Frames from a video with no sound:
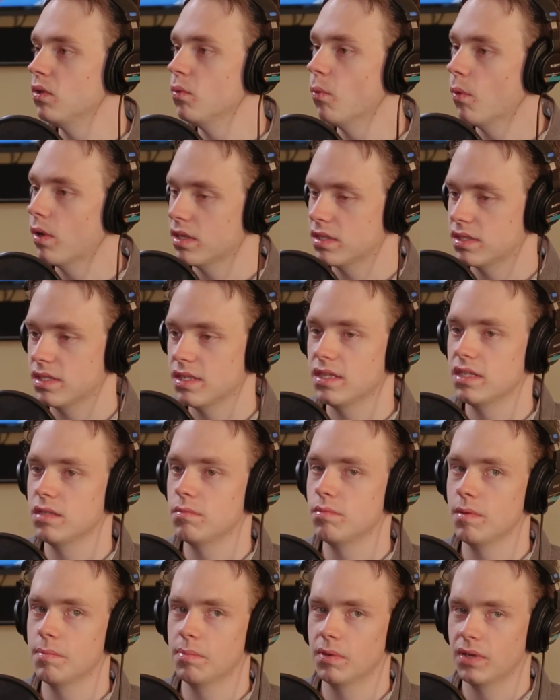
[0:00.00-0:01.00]
You want to see
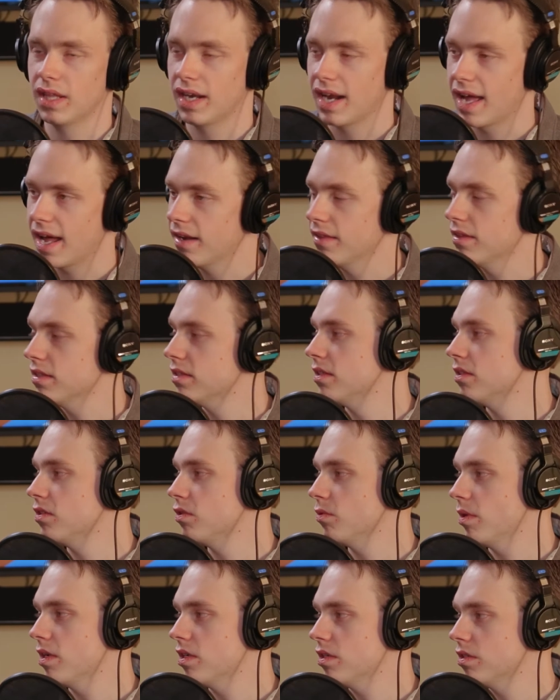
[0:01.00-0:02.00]
these people get out of the
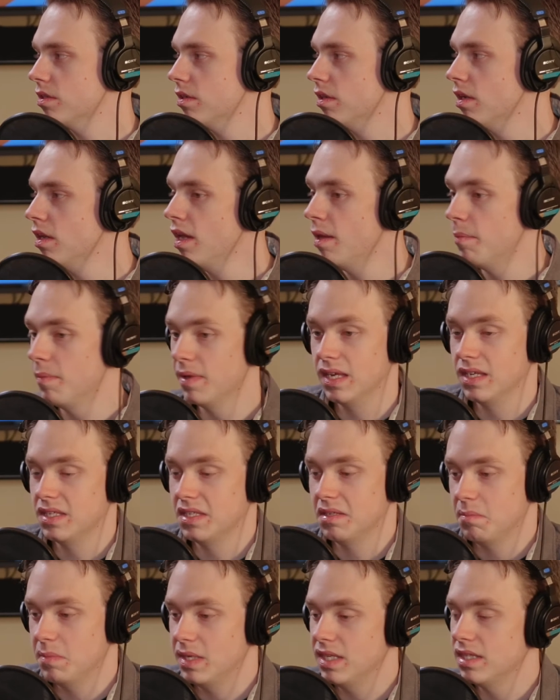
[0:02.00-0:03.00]
situation because
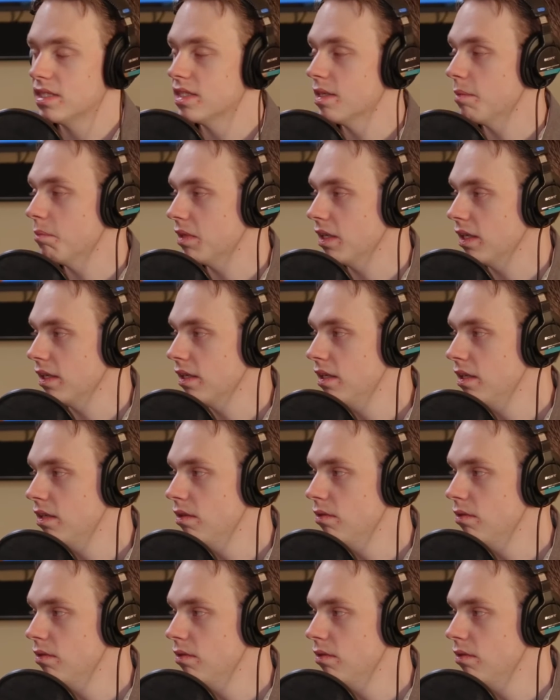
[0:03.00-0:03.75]
it means something.